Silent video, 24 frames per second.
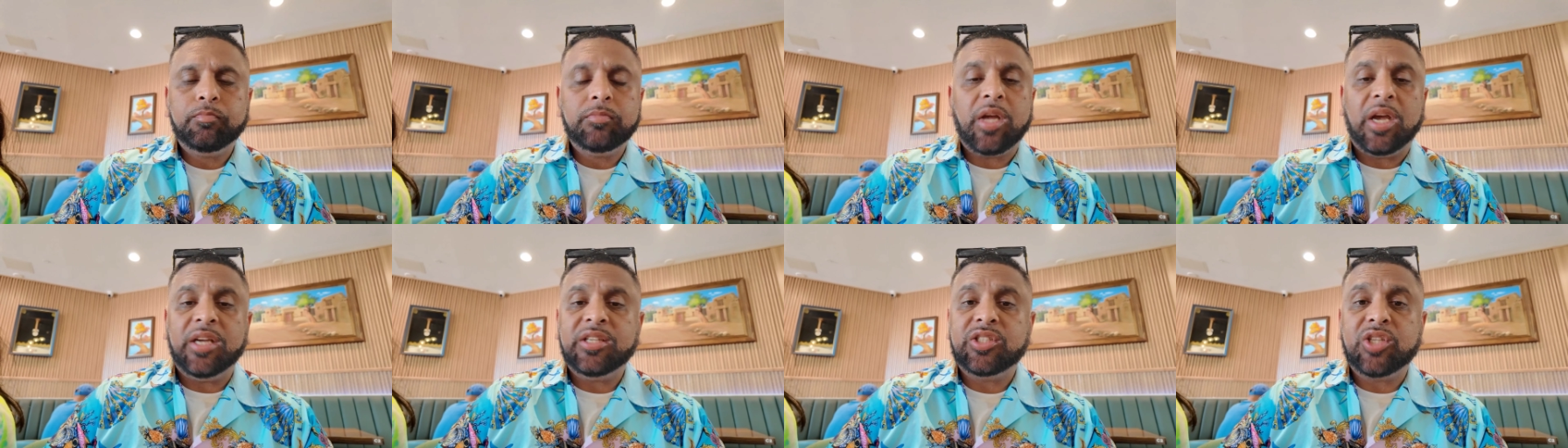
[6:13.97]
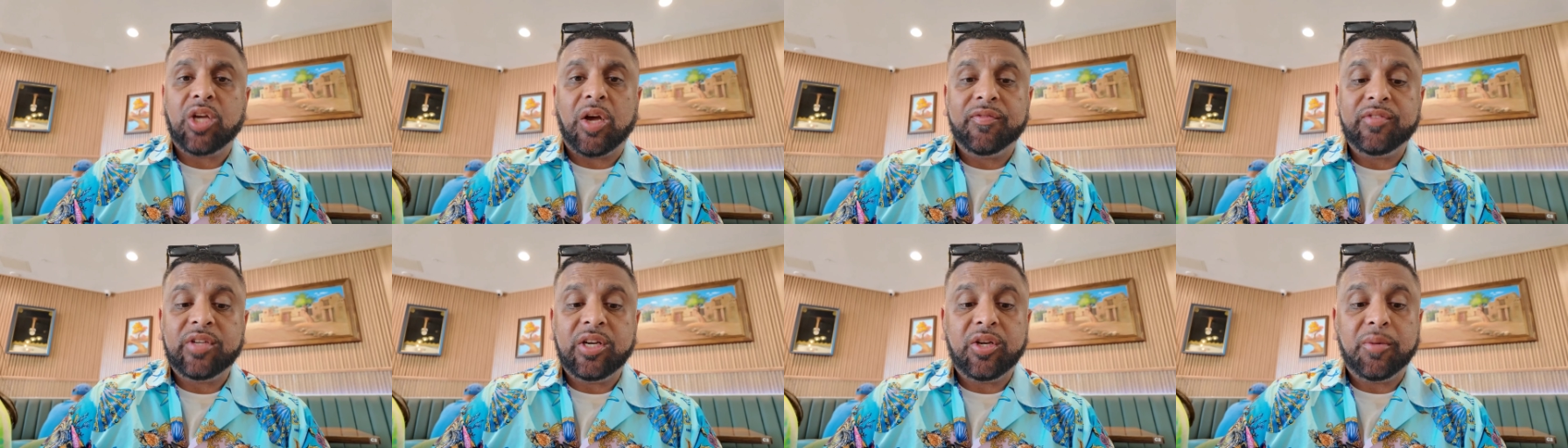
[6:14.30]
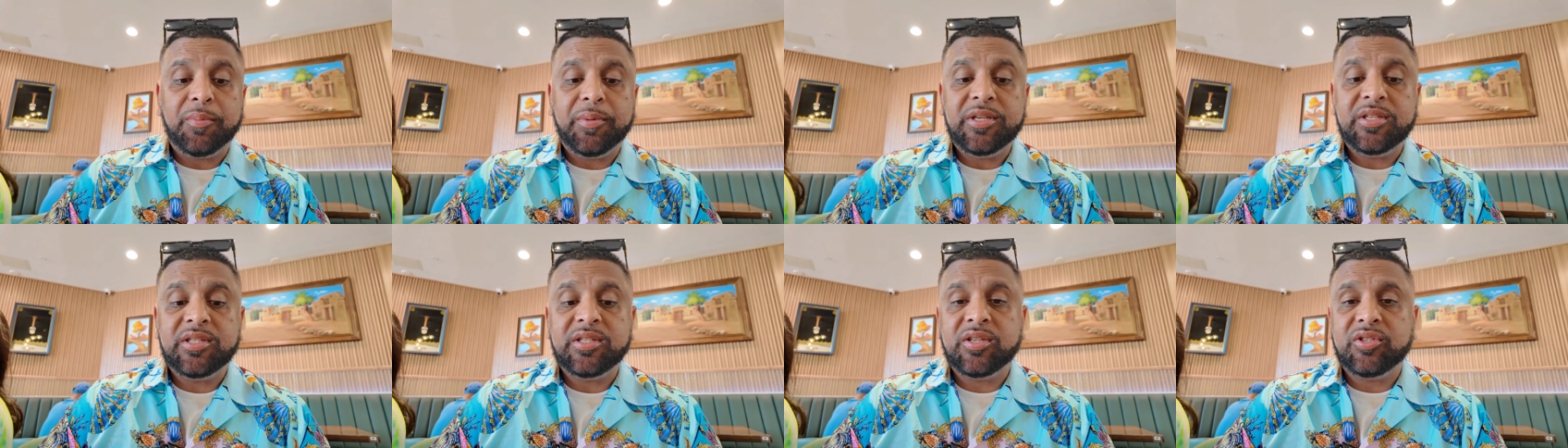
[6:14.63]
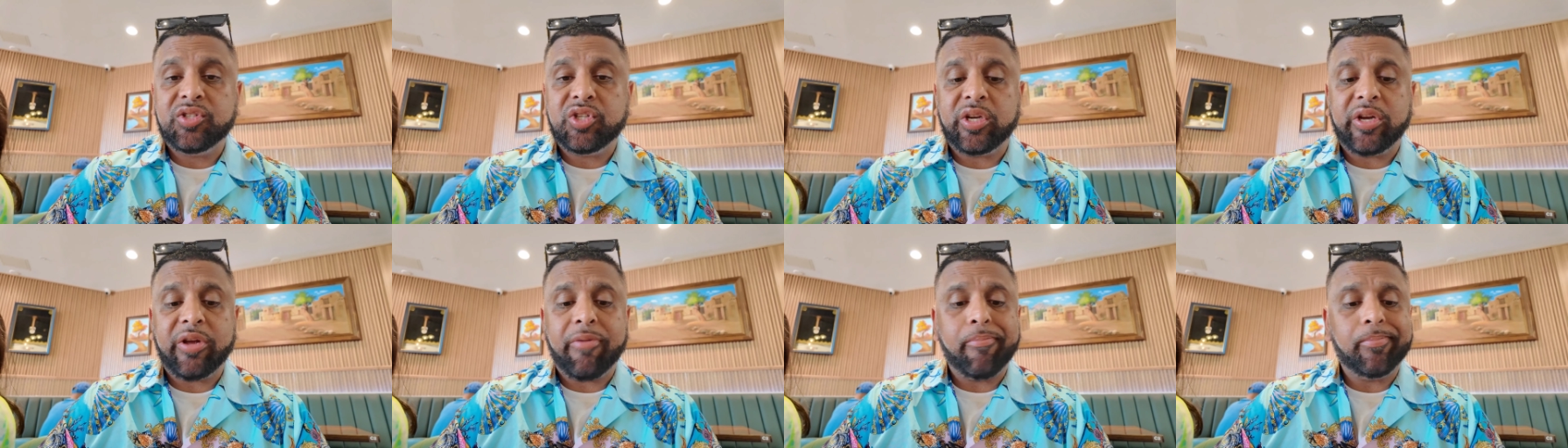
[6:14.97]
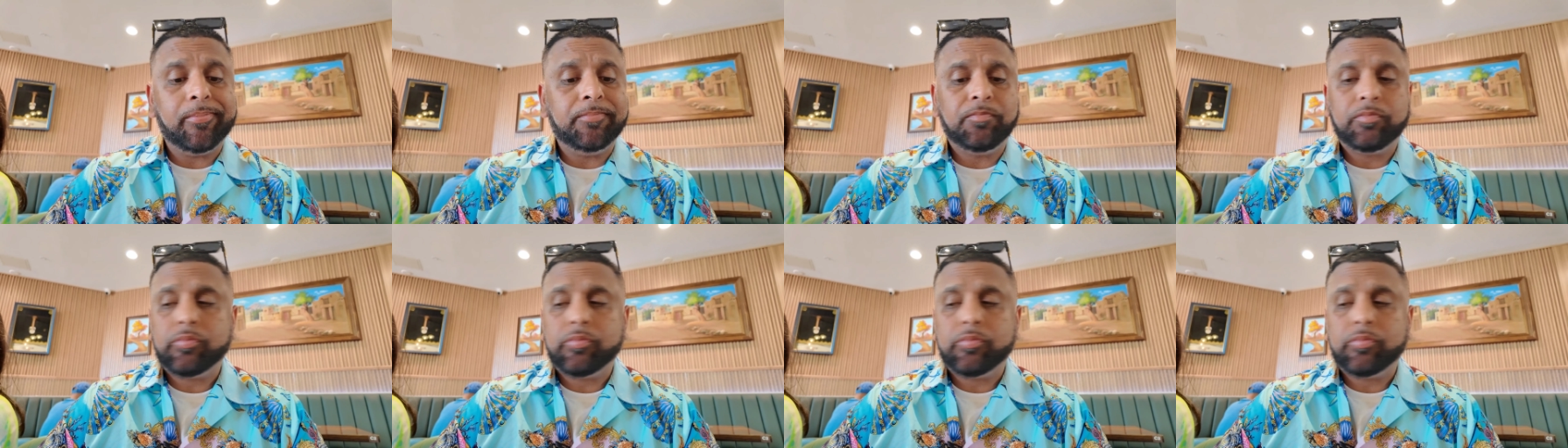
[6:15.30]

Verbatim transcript: Nice soft tender pieces of chicken.